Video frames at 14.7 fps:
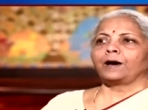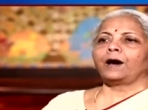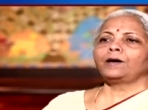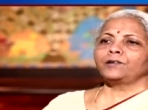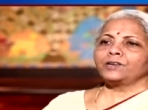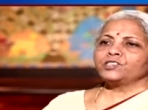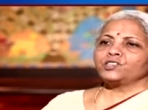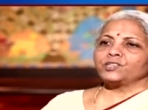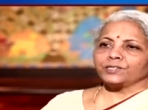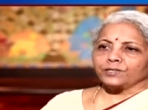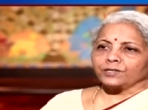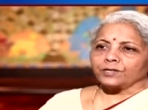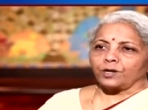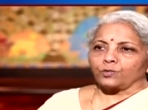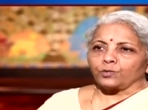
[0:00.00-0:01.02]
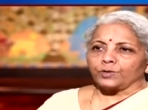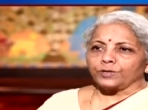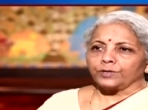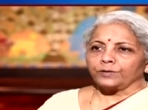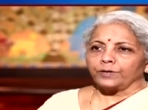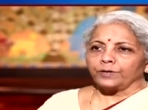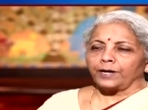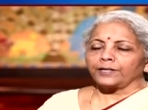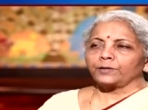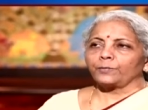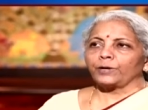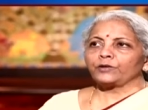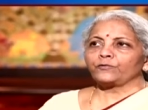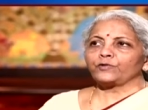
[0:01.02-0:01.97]
are reaching the ground
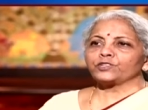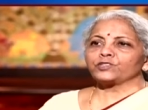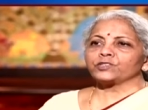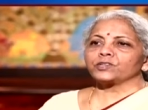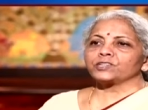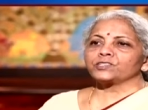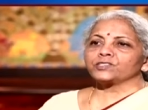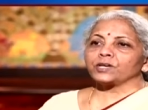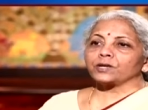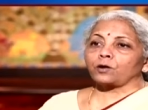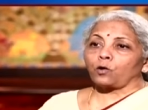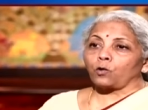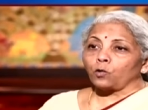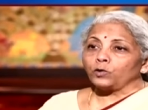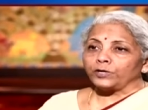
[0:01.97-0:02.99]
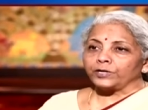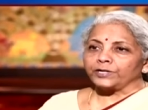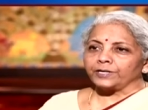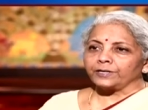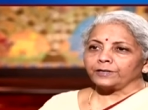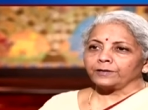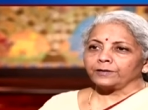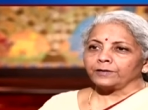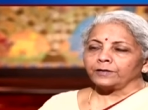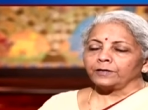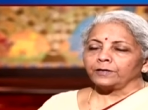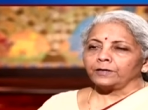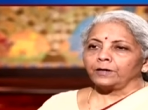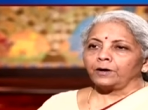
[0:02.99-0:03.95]
and the beneficiaries are already
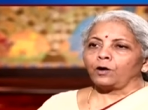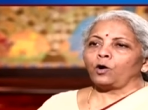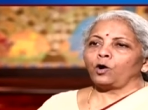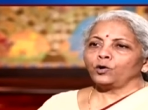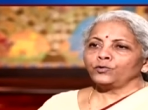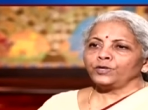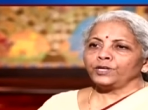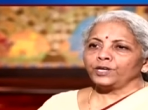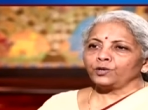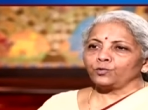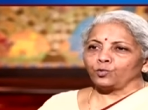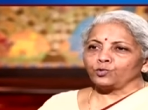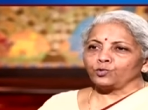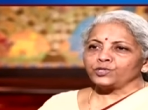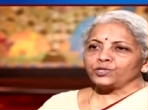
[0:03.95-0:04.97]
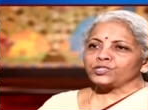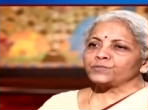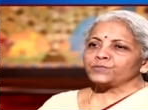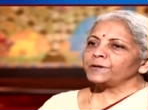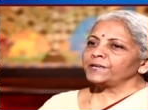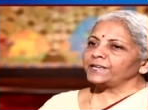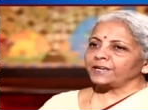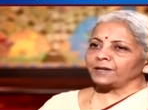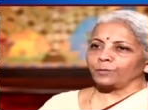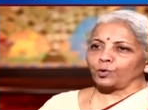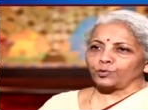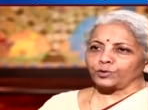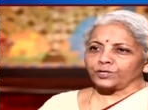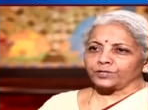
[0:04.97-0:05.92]
on their own speaking
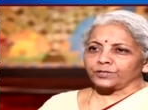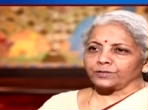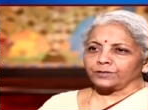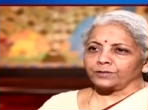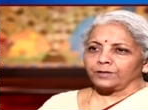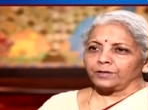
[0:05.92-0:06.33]
about it.